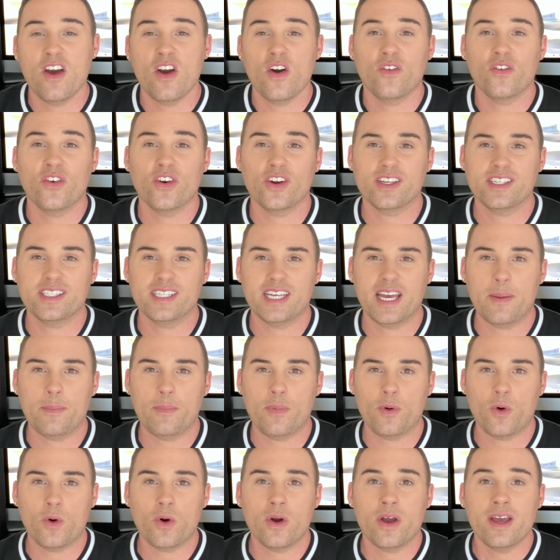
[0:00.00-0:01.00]
For
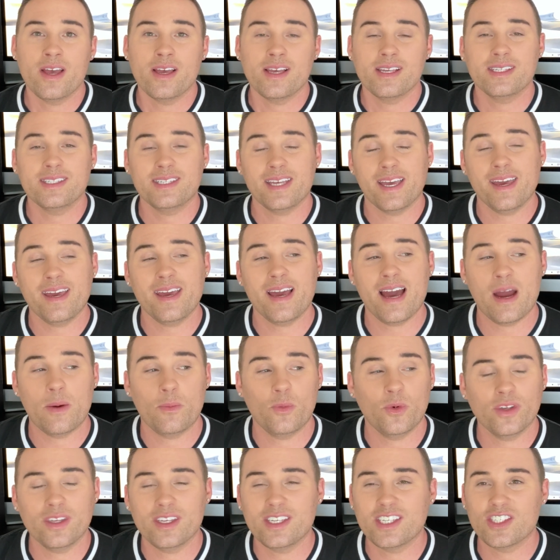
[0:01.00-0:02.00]
example, say I'm
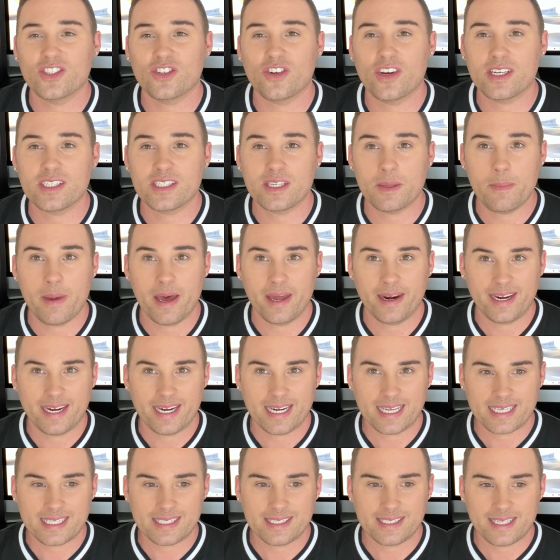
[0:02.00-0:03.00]
really stressed about an
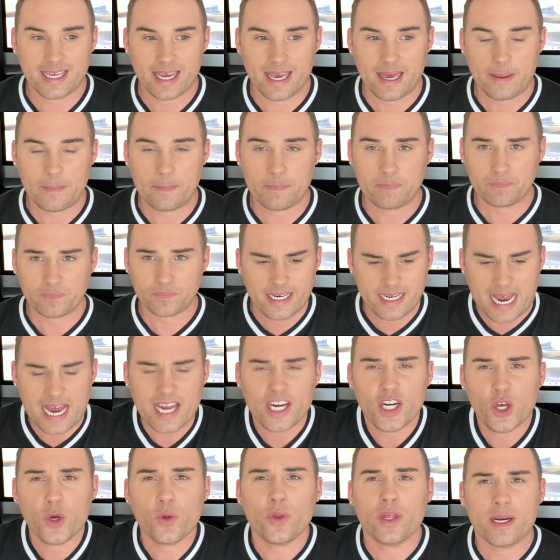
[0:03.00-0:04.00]
exam. And I
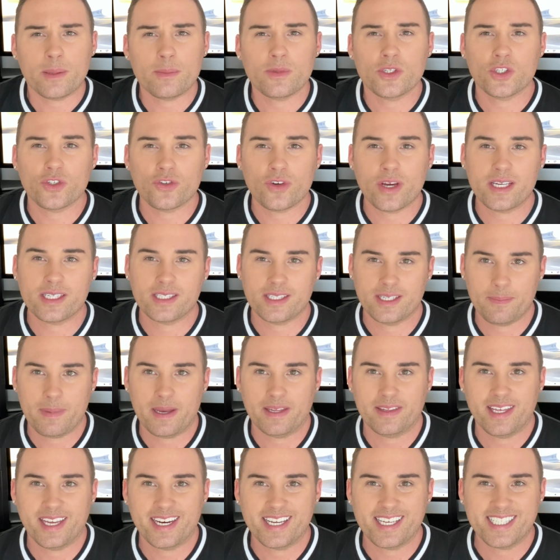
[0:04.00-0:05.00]
know that I'm stressed about
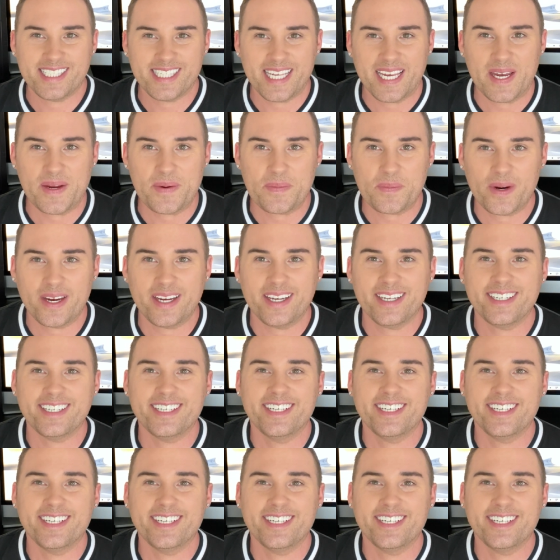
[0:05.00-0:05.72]
that exam, right?